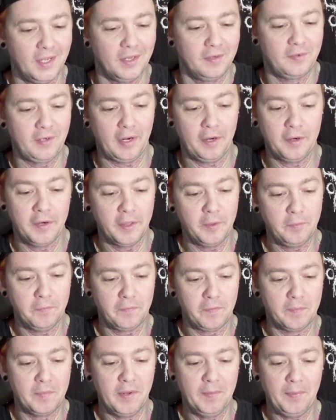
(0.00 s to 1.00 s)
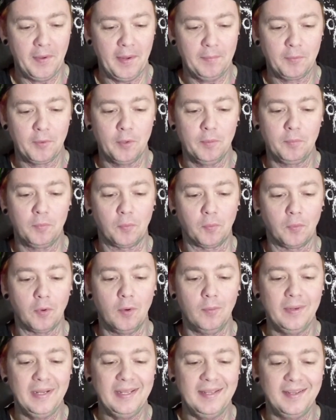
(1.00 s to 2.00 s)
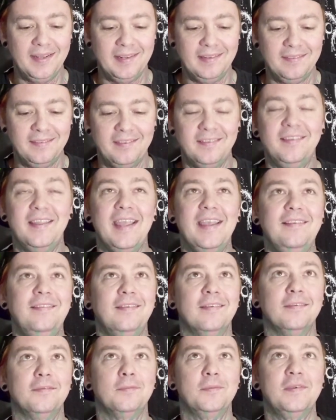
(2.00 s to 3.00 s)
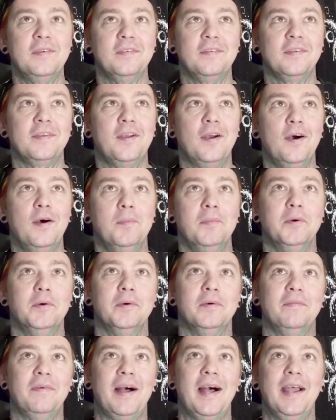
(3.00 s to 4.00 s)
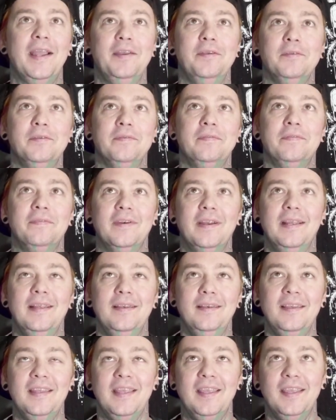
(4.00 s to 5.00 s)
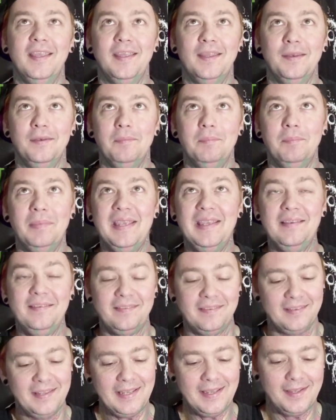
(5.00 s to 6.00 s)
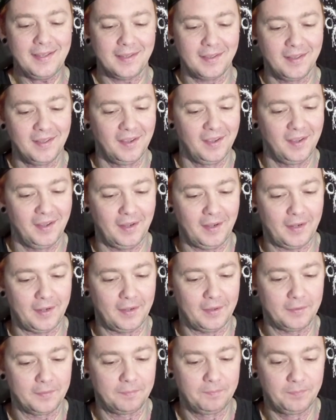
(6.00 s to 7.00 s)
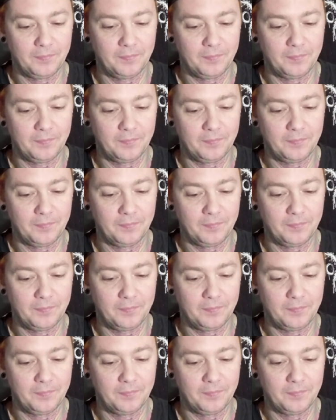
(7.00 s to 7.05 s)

Check out another one from hip hop group Growing in Stasis, which is the combo of Idle Friend and B Zeik. Uh,